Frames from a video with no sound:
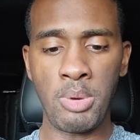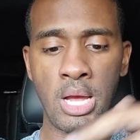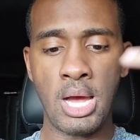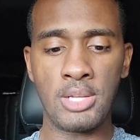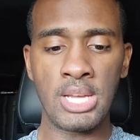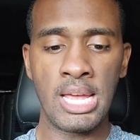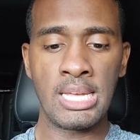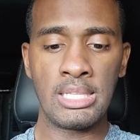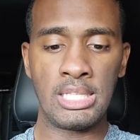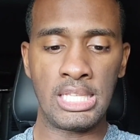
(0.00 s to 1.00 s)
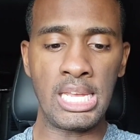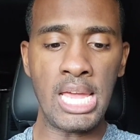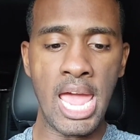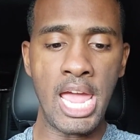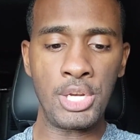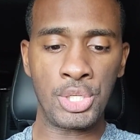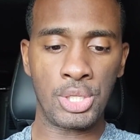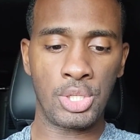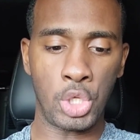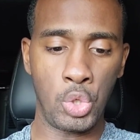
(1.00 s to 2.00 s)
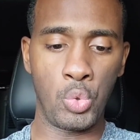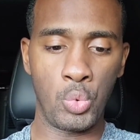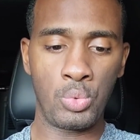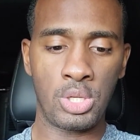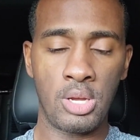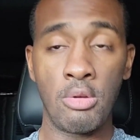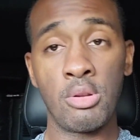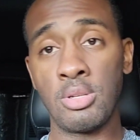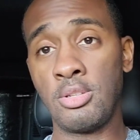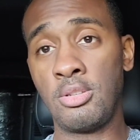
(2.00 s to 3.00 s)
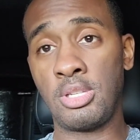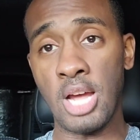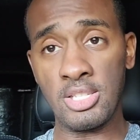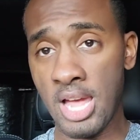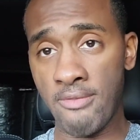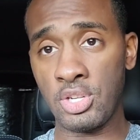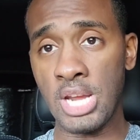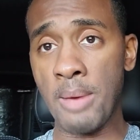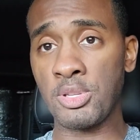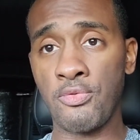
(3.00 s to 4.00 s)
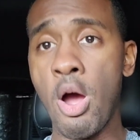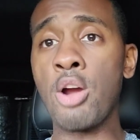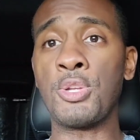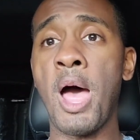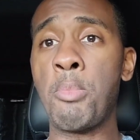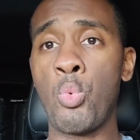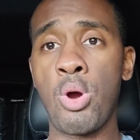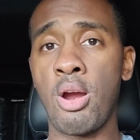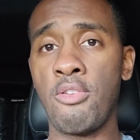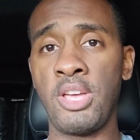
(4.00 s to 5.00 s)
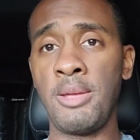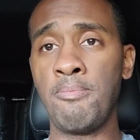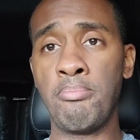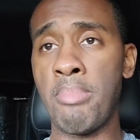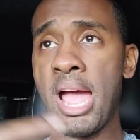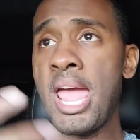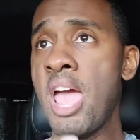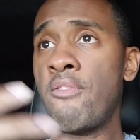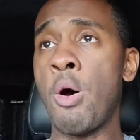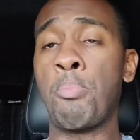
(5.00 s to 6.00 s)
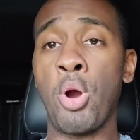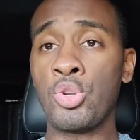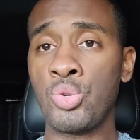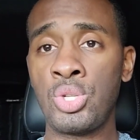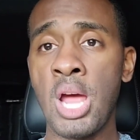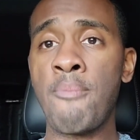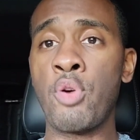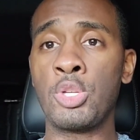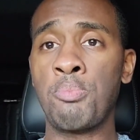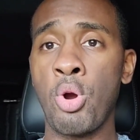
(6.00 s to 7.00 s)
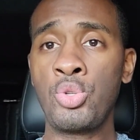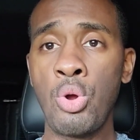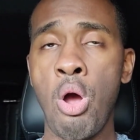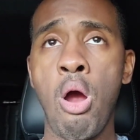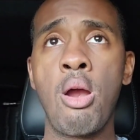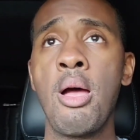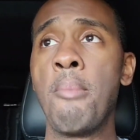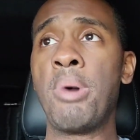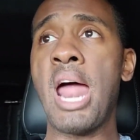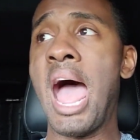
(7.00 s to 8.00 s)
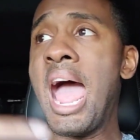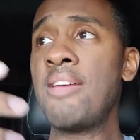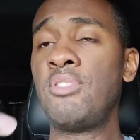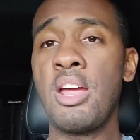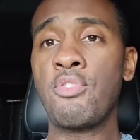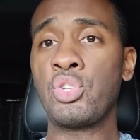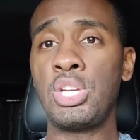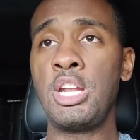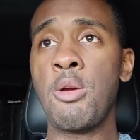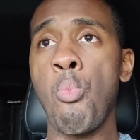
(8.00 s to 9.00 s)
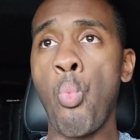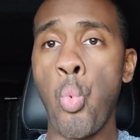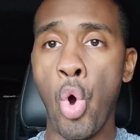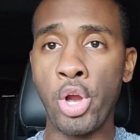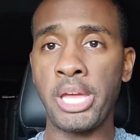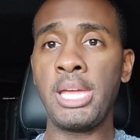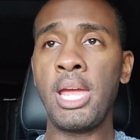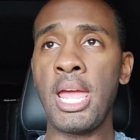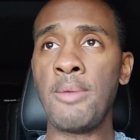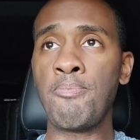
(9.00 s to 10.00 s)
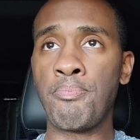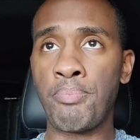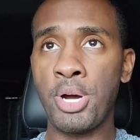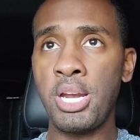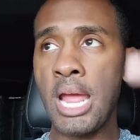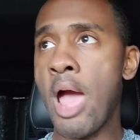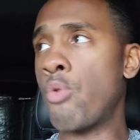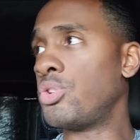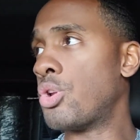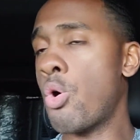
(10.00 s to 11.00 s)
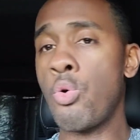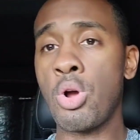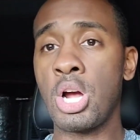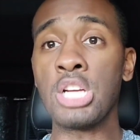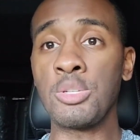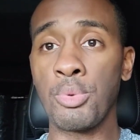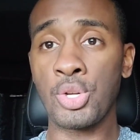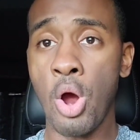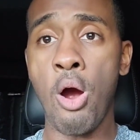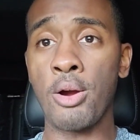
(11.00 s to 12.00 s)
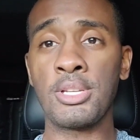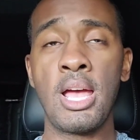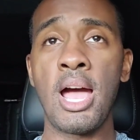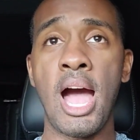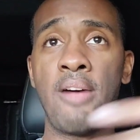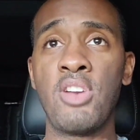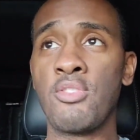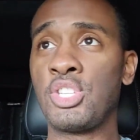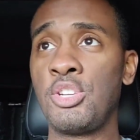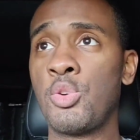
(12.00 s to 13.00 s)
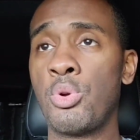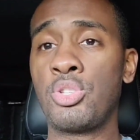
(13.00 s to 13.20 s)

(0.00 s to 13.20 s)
because ZH Tunes doesn't have a shop as far as I'm aware of. He might have a personal shop for his personal car, but I've never seen him working and putting out, you know, customers' cars. I've never seen someone